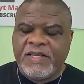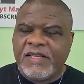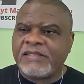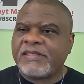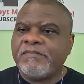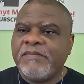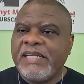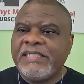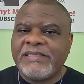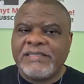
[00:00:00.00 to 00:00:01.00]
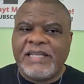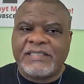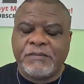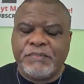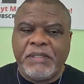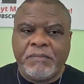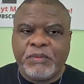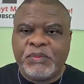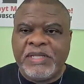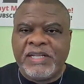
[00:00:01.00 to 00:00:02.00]
It's amazing that the
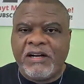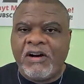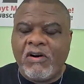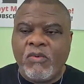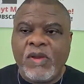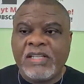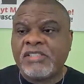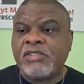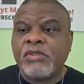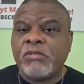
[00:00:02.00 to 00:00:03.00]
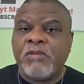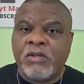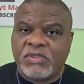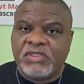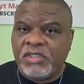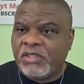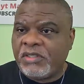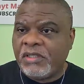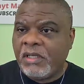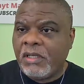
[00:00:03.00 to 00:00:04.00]
people that always do the most
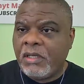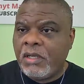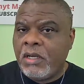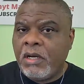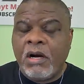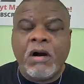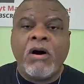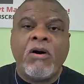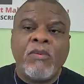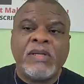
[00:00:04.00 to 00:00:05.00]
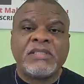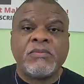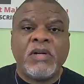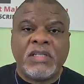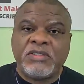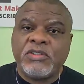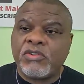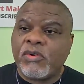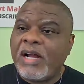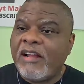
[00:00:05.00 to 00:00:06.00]
dirt are always the ones who
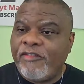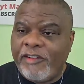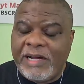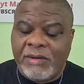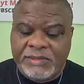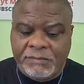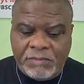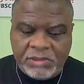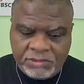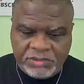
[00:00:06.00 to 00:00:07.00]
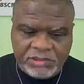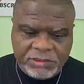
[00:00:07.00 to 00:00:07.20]
cry foul the most.